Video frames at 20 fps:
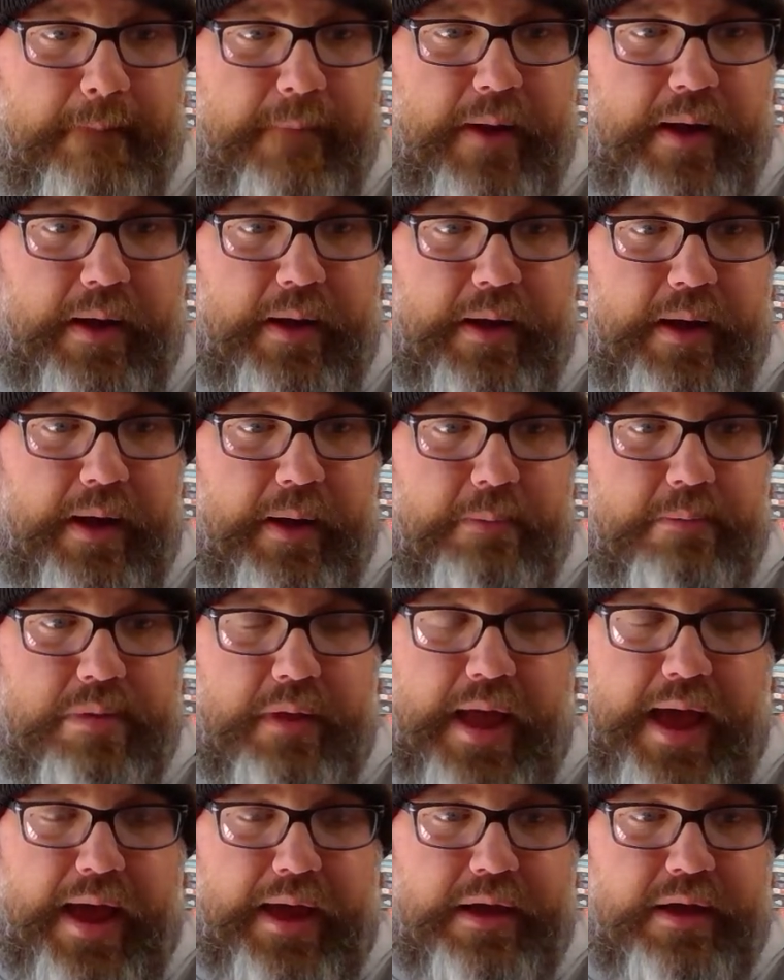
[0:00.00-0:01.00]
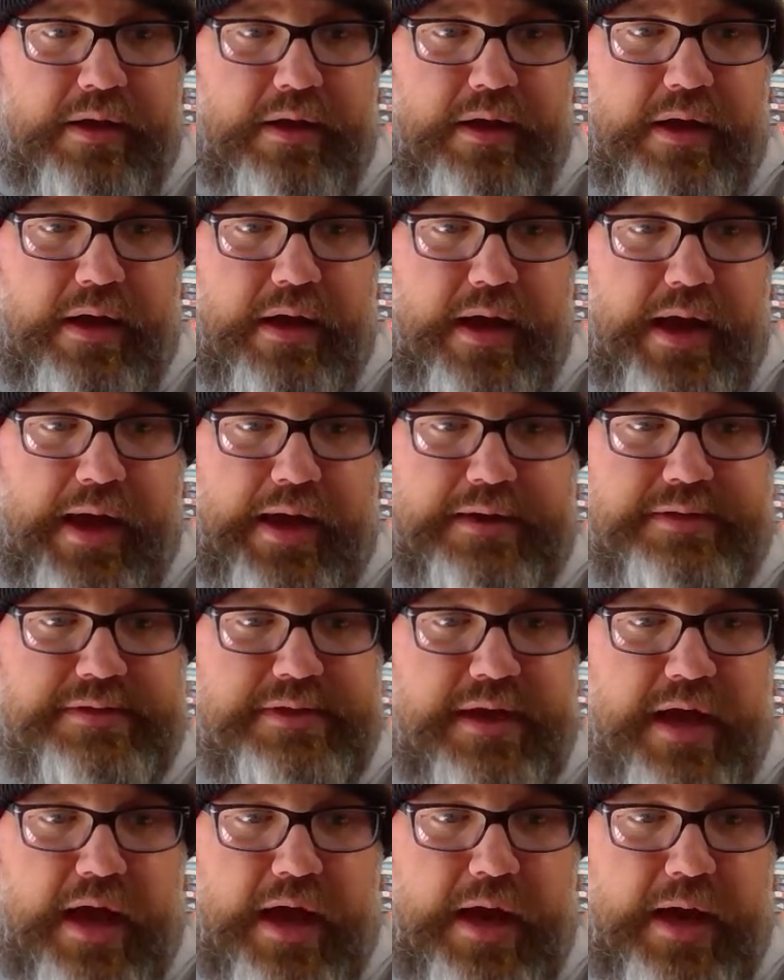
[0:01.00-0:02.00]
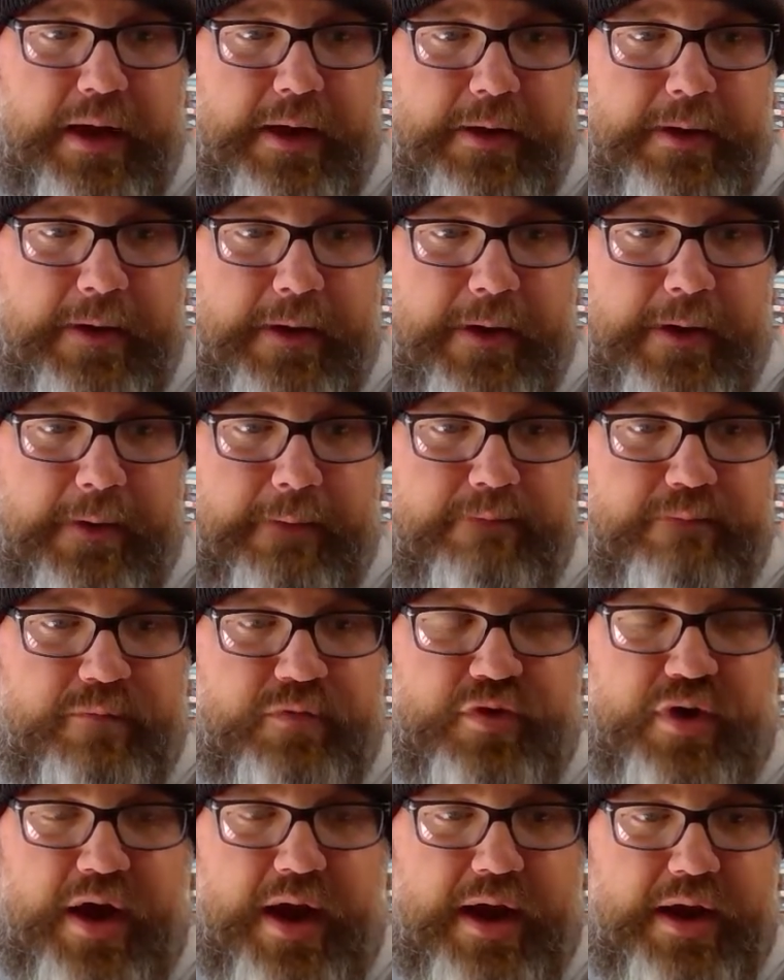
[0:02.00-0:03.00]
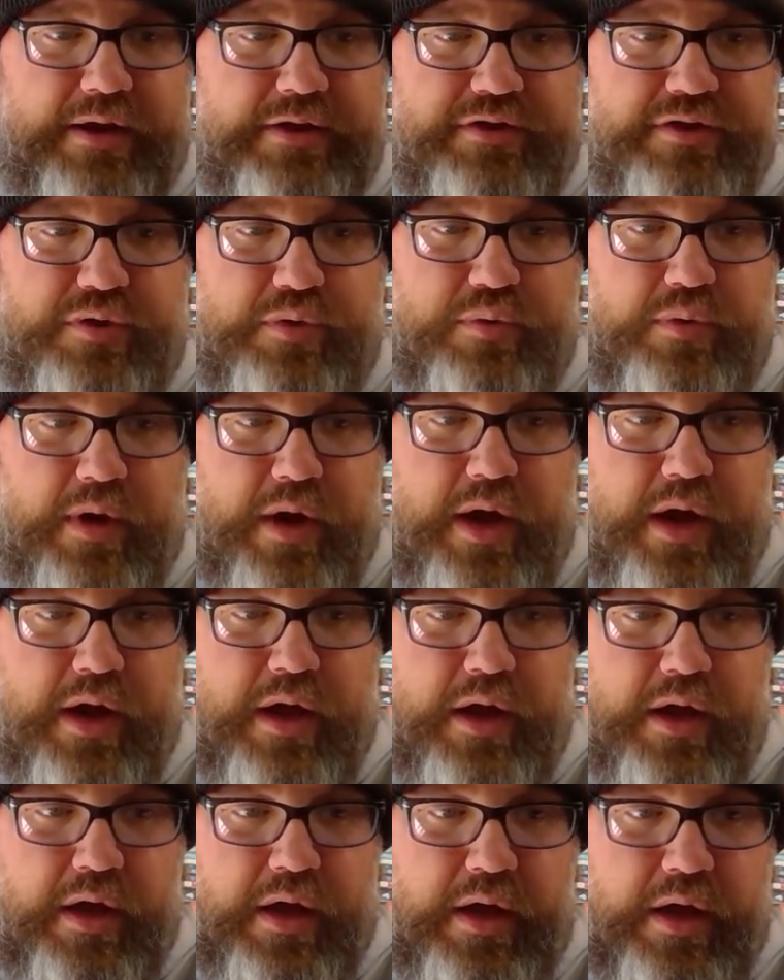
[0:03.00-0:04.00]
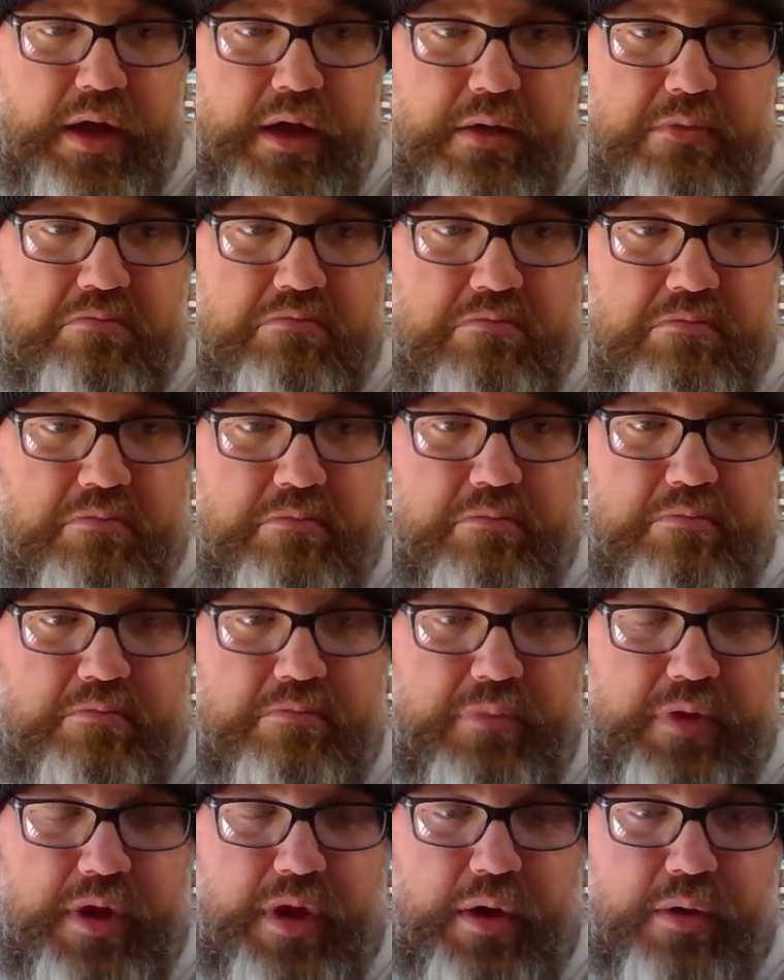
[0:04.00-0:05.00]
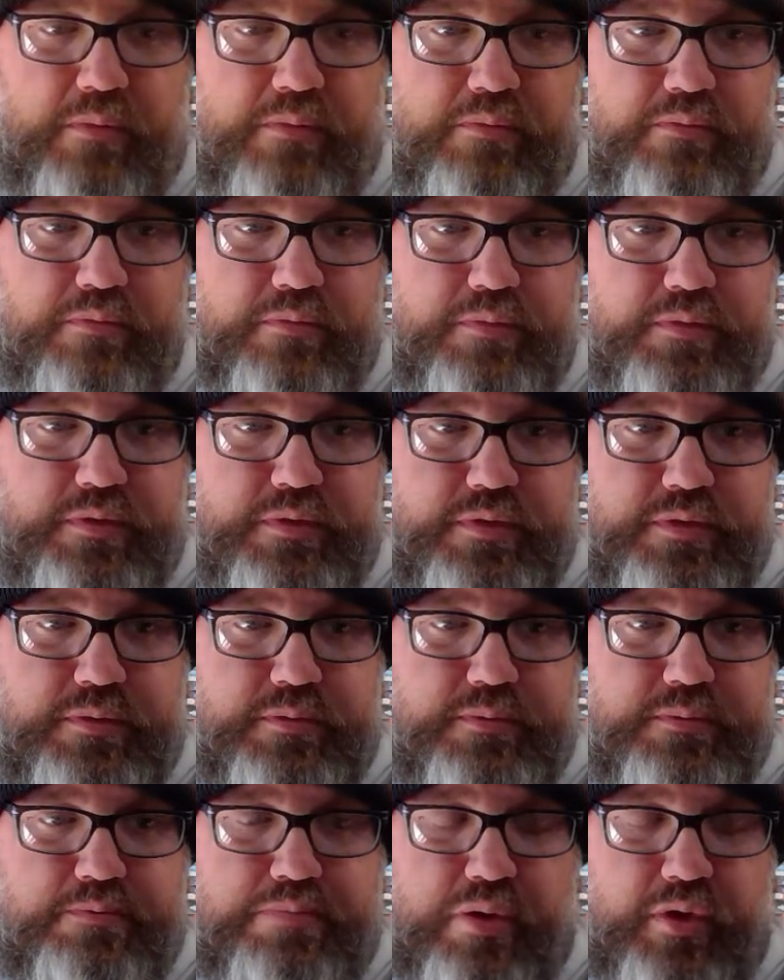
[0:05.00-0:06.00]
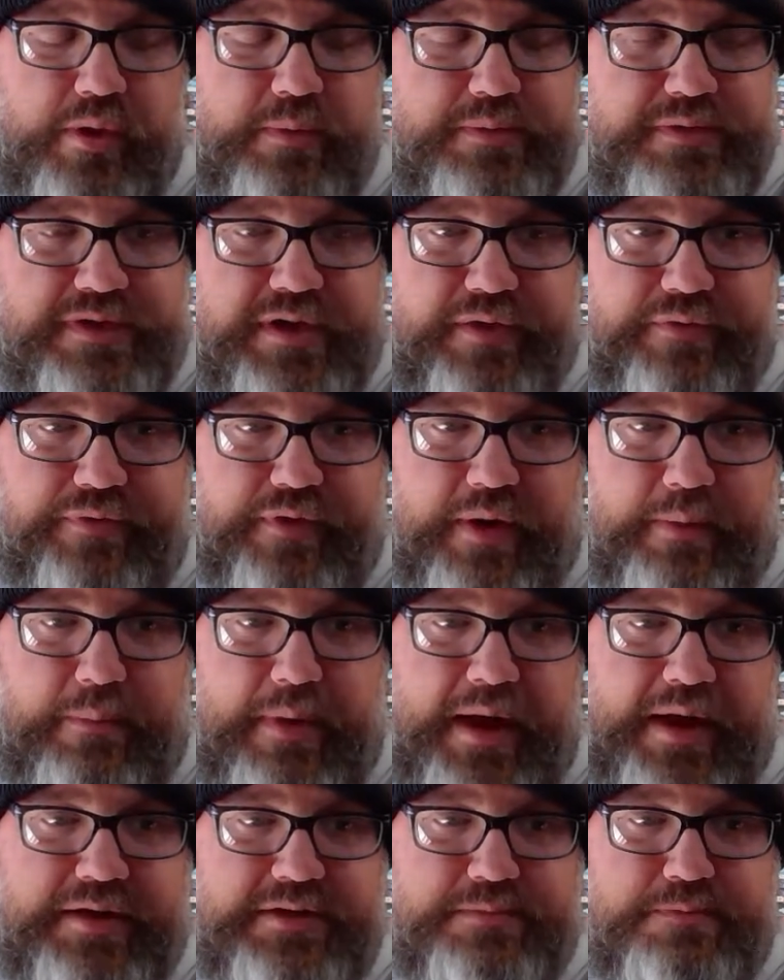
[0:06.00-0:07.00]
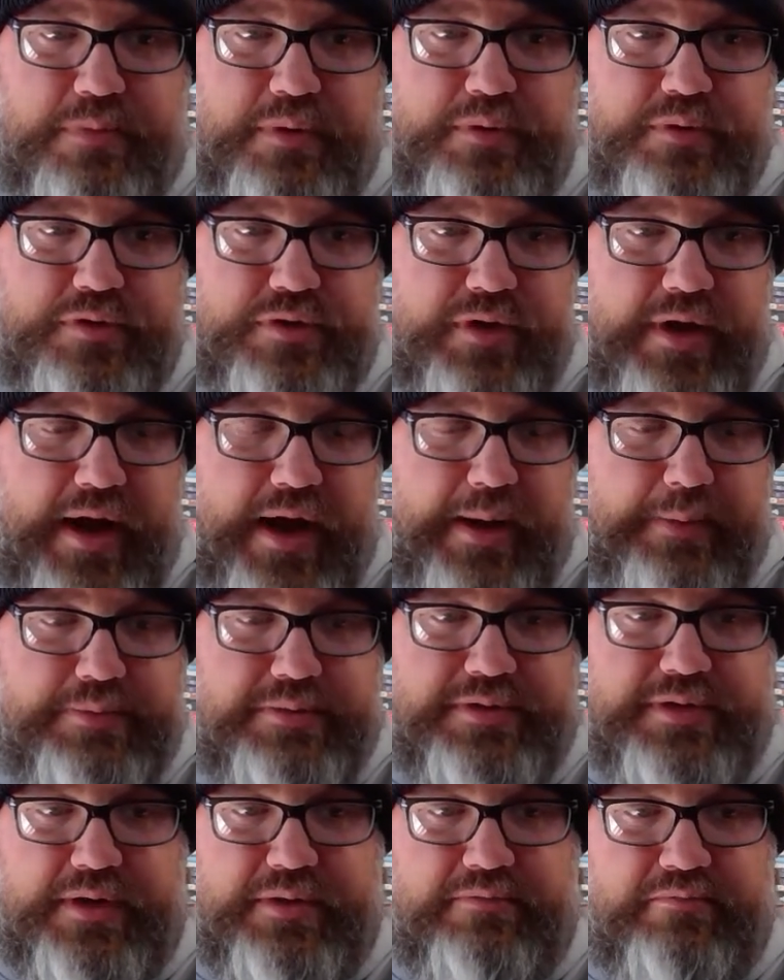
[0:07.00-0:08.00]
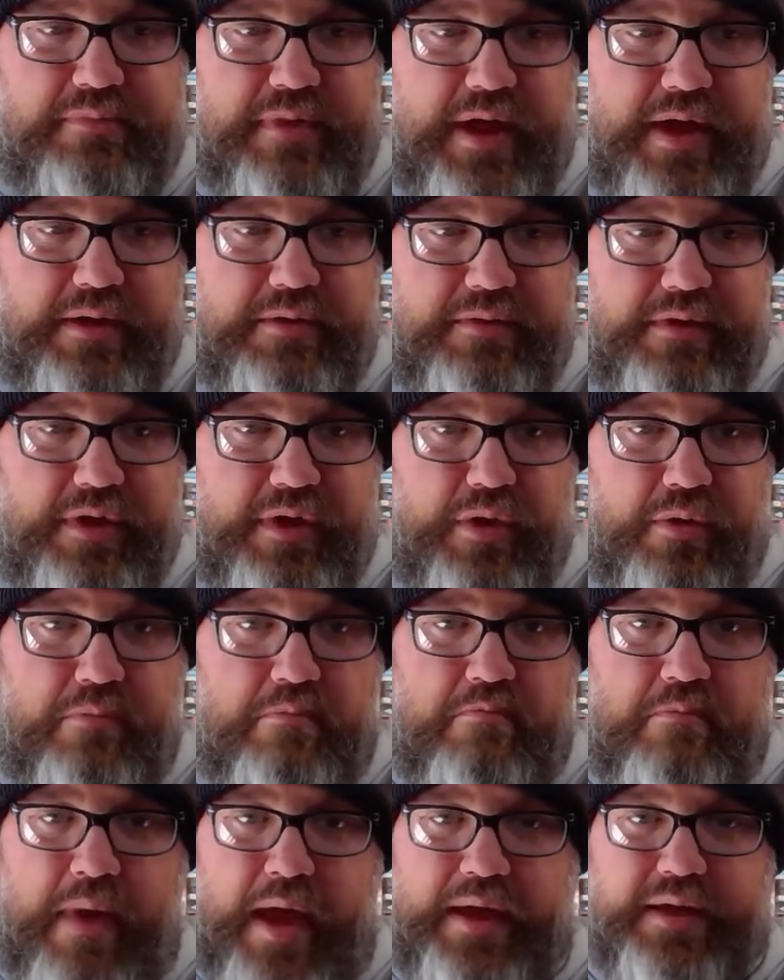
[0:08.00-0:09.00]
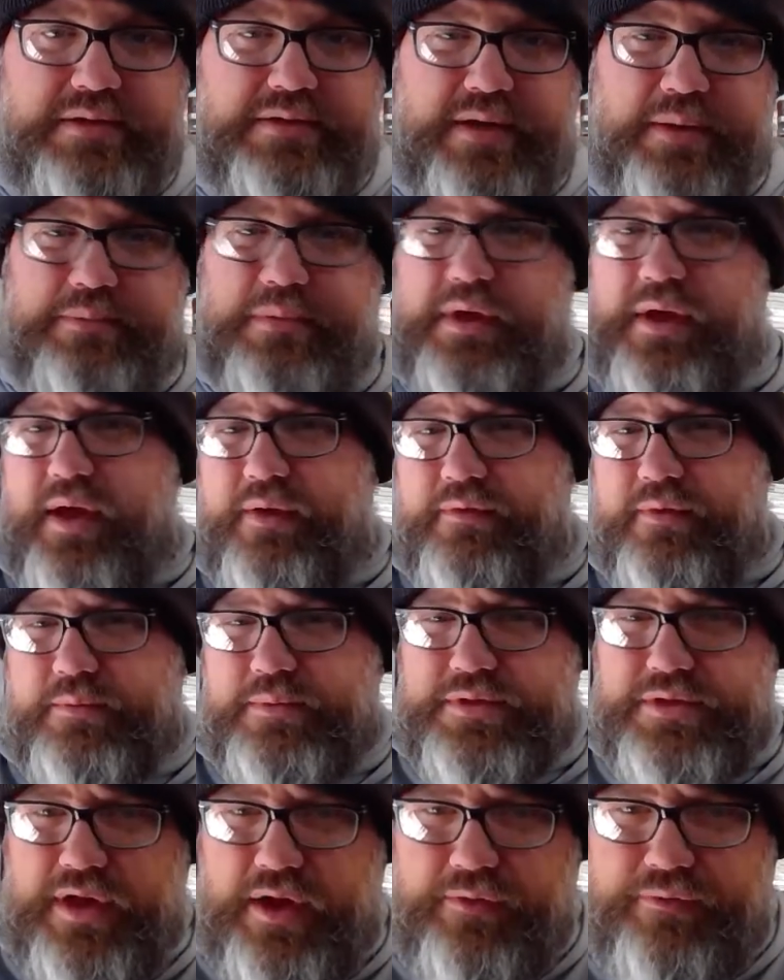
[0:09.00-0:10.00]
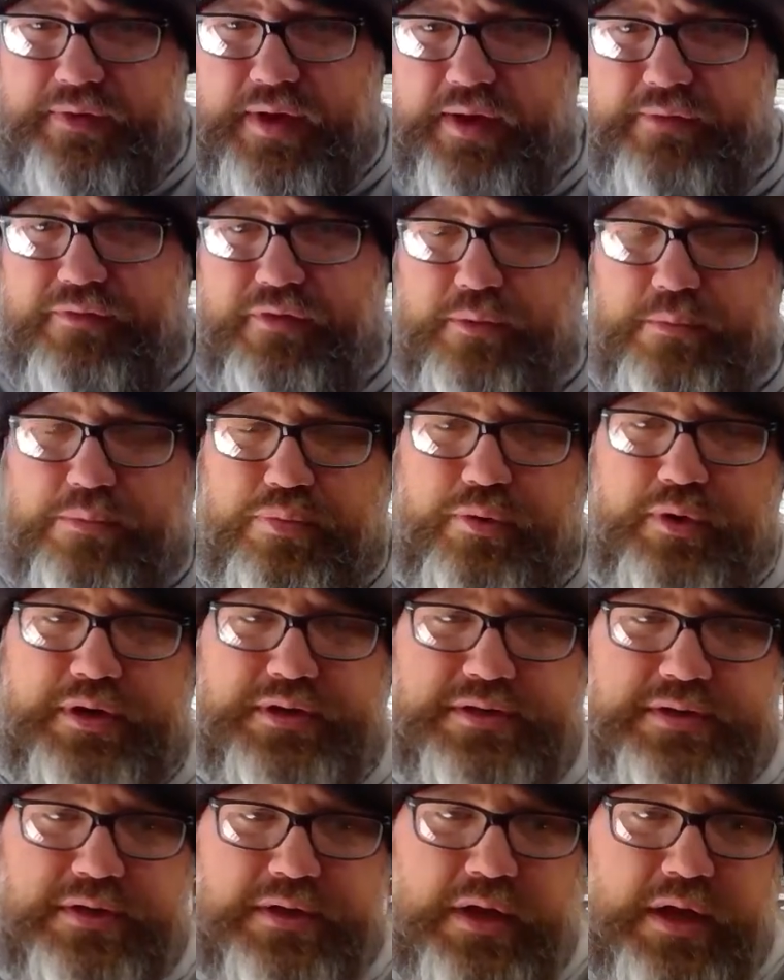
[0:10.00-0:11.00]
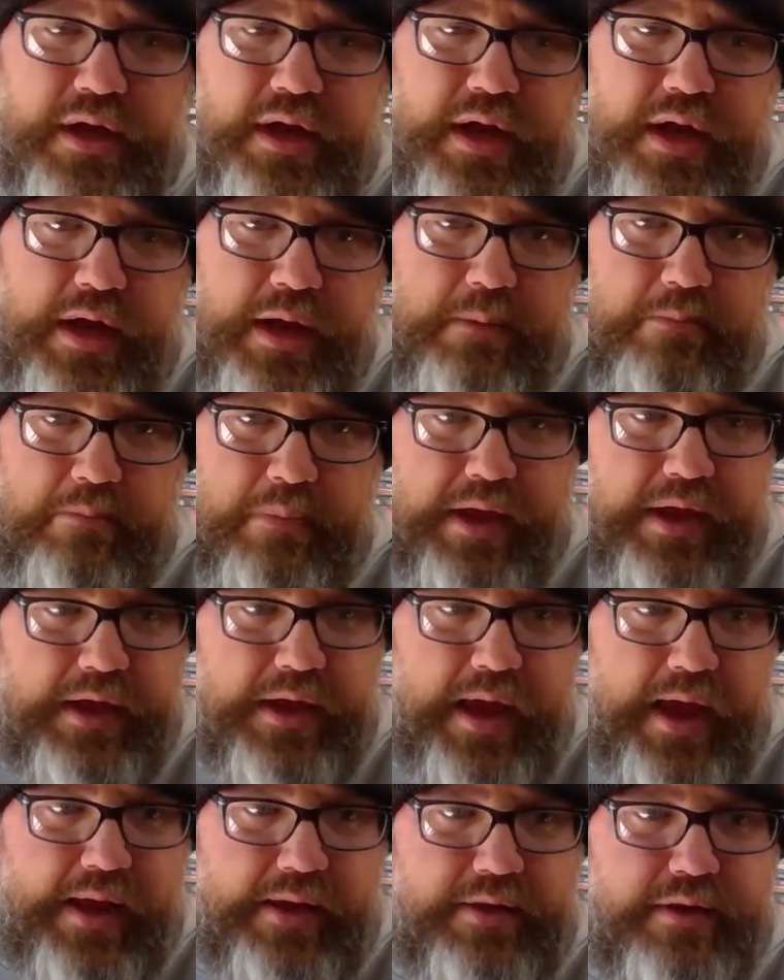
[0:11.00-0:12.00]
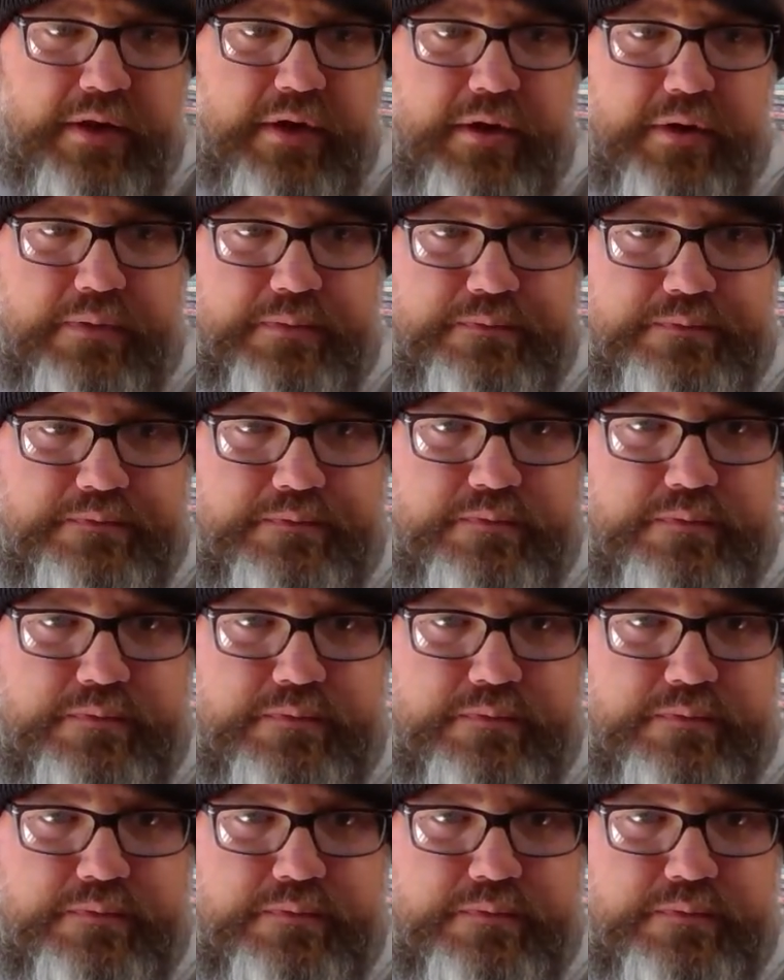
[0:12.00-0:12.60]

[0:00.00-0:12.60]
a black ex-con trying to, you know, pull himself up by his bootstraps and, you know, make something of himself after prison, meet at their